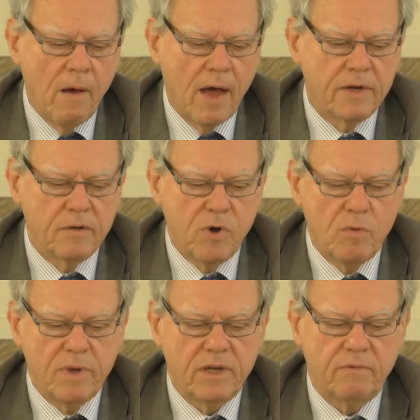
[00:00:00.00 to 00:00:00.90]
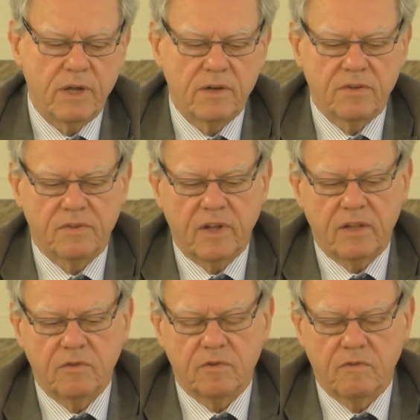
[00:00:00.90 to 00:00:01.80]
At the moment when the
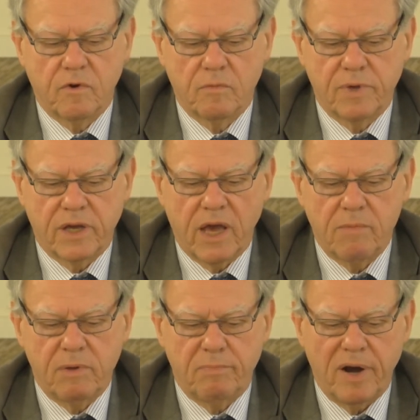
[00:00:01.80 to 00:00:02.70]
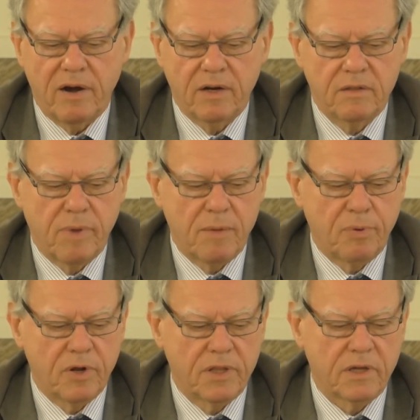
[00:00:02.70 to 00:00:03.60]
status quo became imperiled by
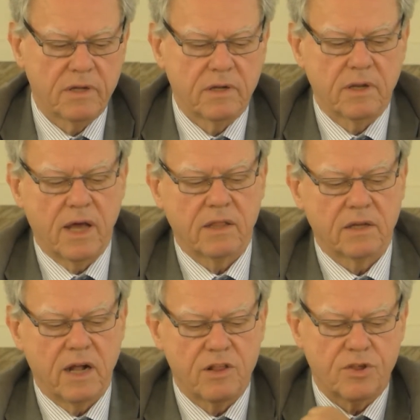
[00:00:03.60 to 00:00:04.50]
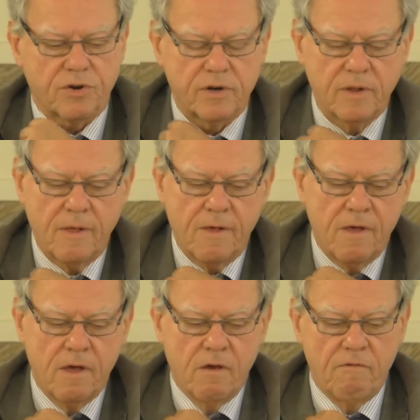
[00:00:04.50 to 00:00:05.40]
political and cultural
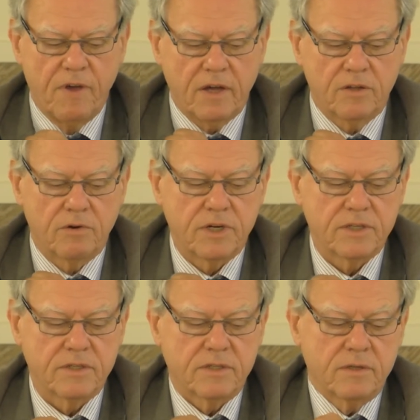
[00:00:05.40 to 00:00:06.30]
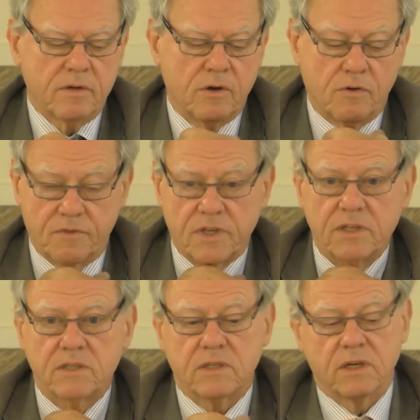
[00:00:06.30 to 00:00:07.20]
victories of
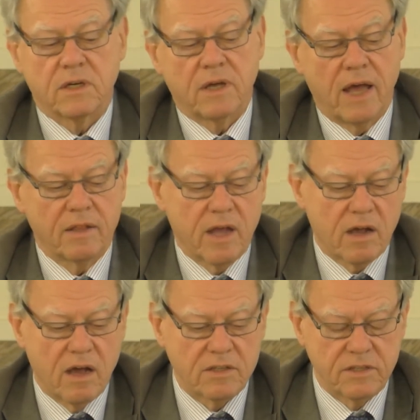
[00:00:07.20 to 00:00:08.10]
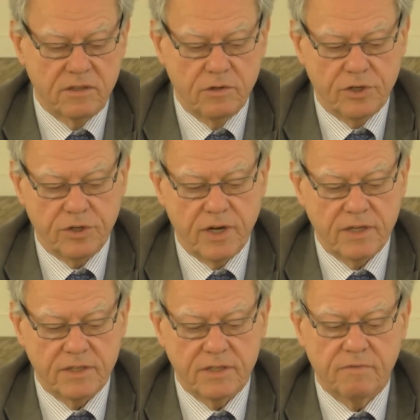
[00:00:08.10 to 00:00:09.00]
these
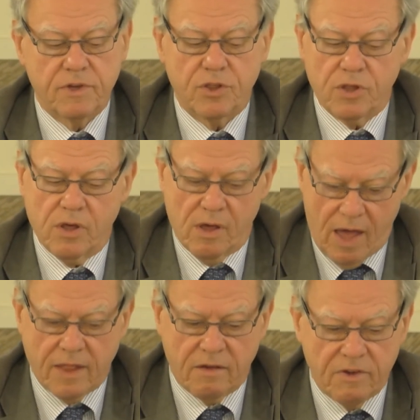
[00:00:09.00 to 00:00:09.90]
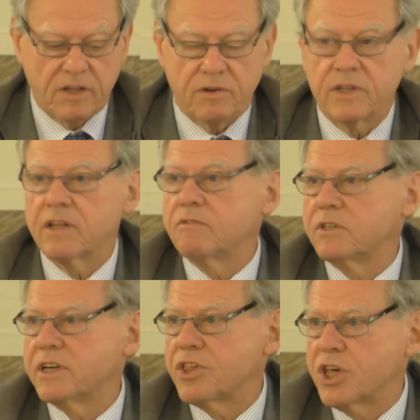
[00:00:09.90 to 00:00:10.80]
anti-constitutionalists, and the victory that
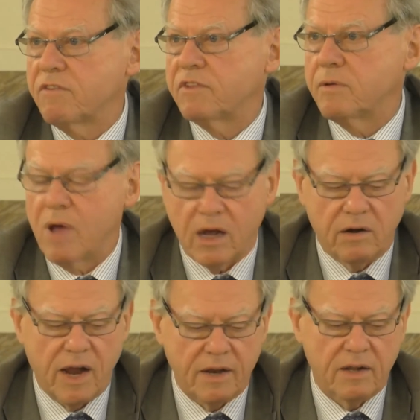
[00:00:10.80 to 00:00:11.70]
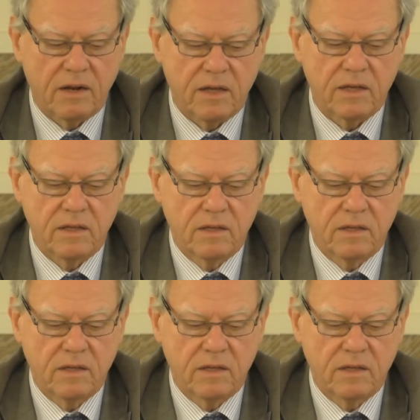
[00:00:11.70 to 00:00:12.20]
was achieved democratically,